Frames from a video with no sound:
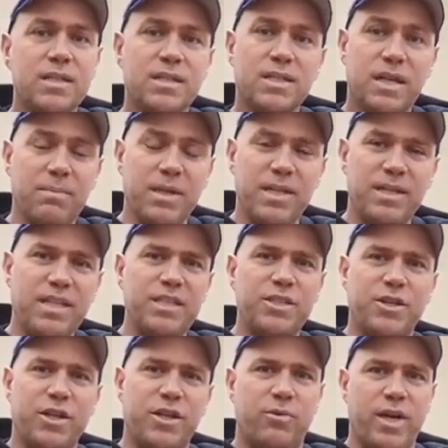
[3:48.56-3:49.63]
some of the
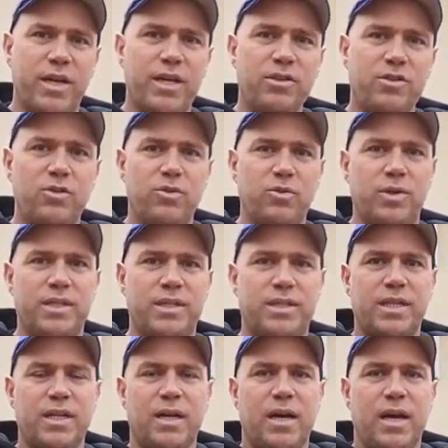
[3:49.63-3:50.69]
things you're gonna run into
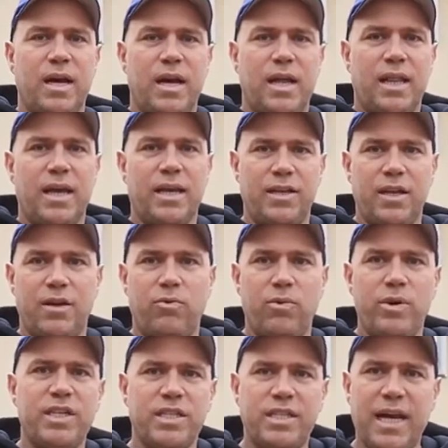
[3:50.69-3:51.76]
is, like,
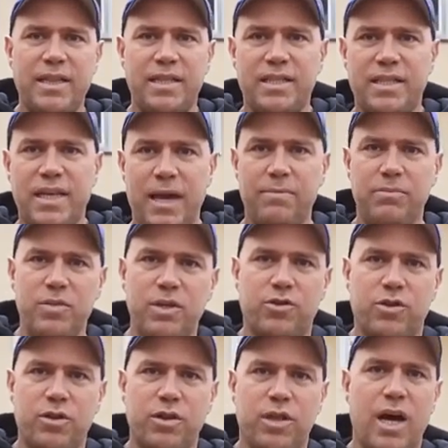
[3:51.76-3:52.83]
we just had this empty
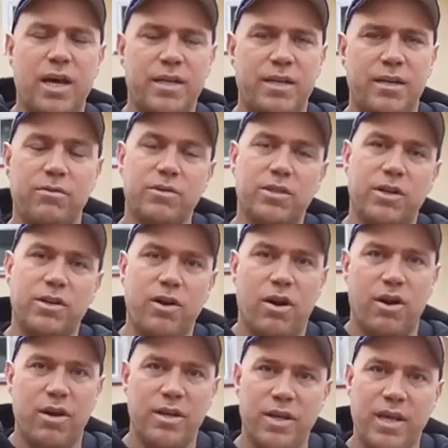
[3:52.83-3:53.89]
dirt lot here. It was our
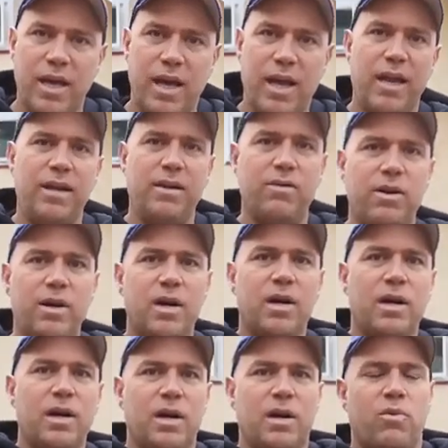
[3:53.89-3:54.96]
yard. And
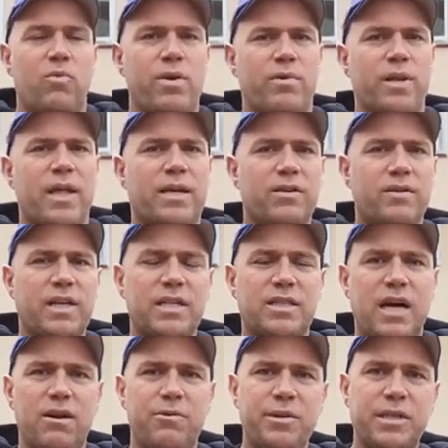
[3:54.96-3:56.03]
we were like, okay,
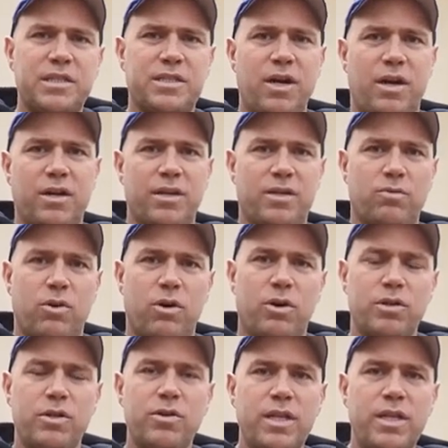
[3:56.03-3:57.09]
so how do we get started?
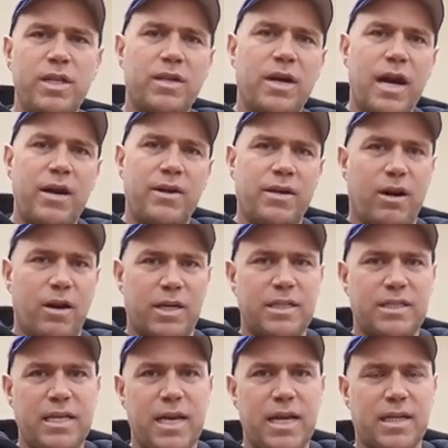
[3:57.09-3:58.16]
Well, you can either hire an
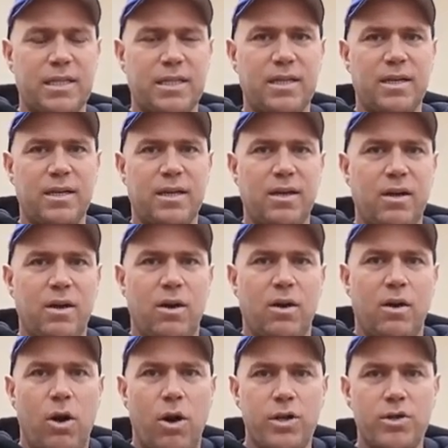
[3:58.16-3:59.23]
architect
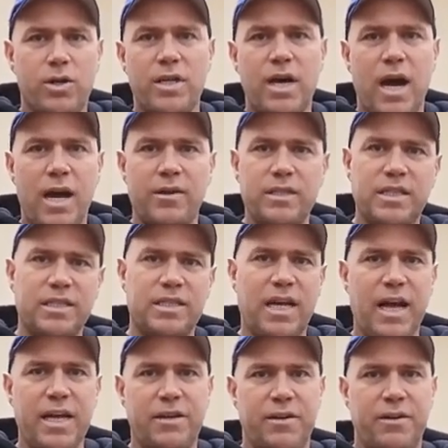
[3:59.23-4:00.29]
or you can hire a
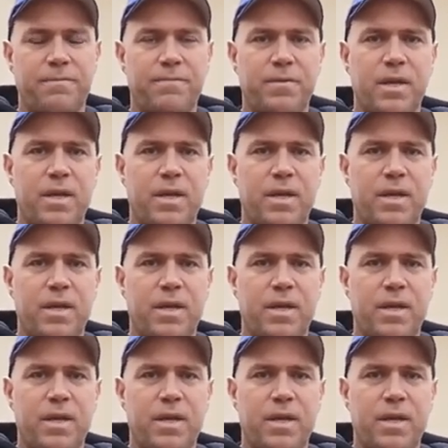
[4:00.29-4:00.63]
designer.